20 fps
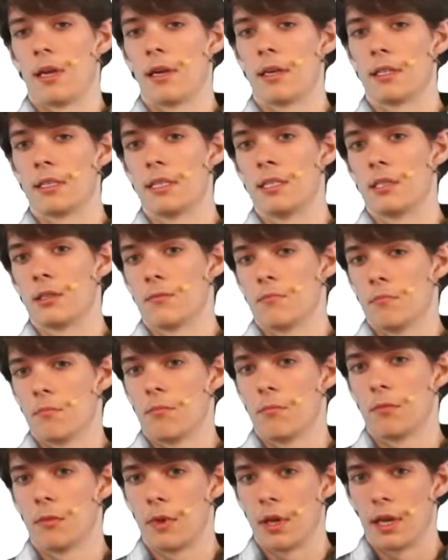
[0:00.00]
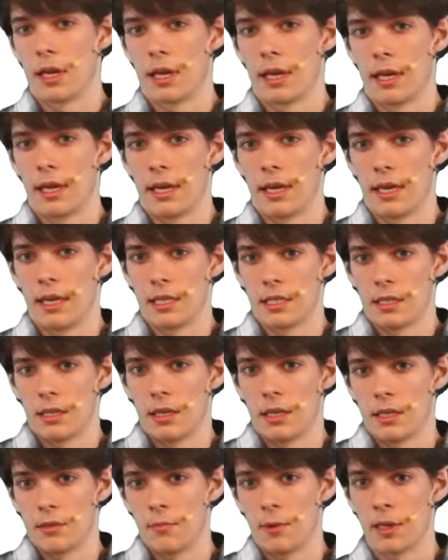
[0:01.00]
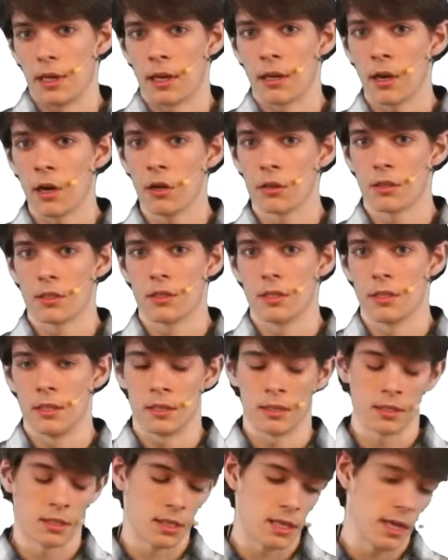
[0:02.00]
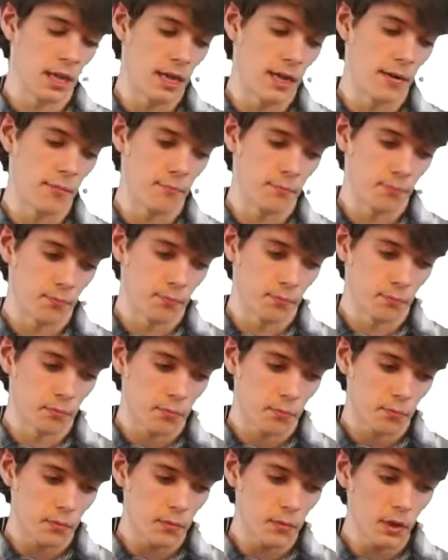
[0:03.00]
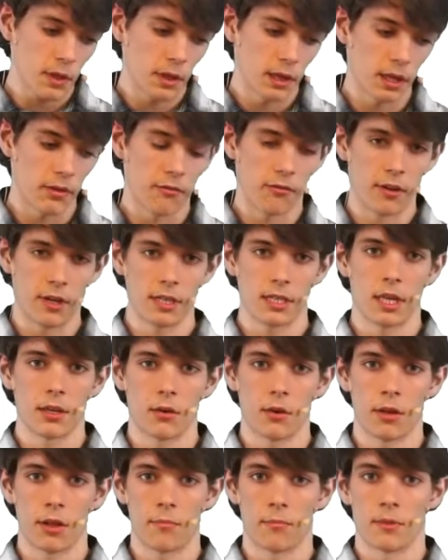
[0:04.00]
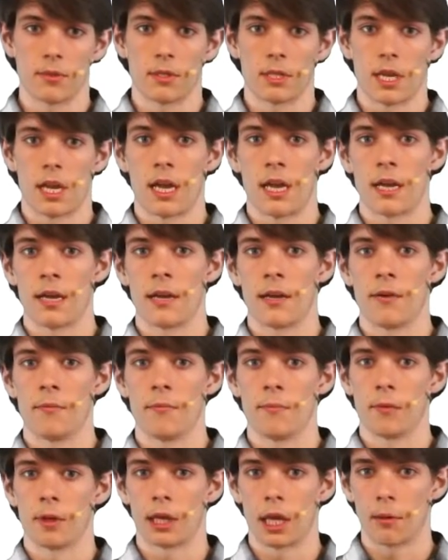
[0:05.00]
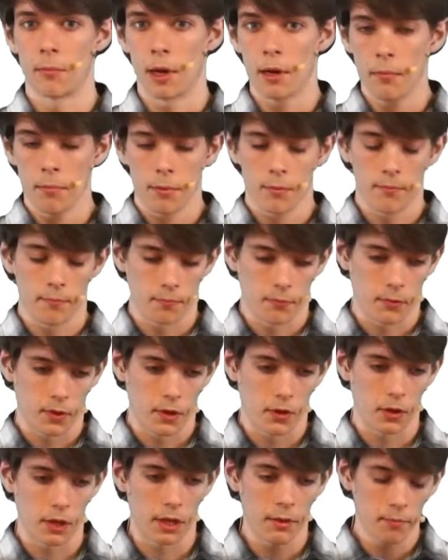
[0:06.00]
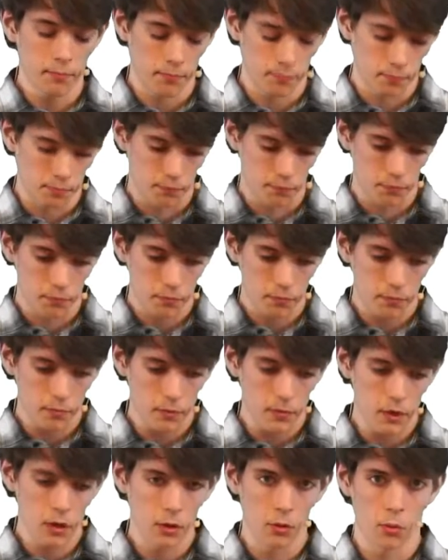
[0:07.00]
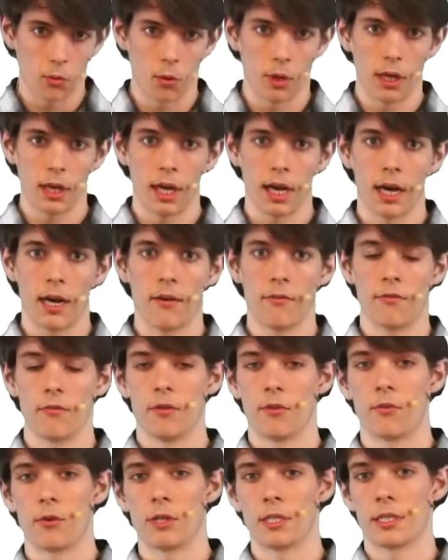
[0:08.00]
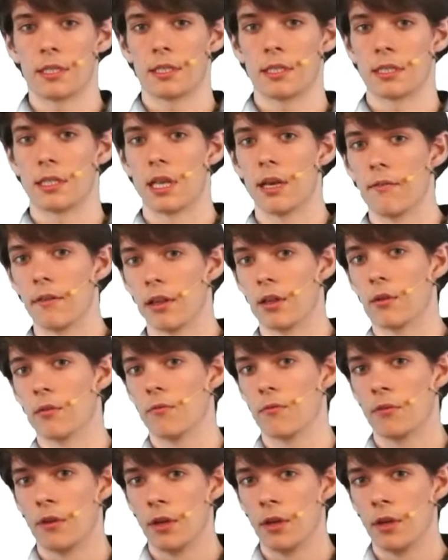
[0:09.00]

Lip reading: since it's been a lot since the first algorithm came up, okay, we have reached this level of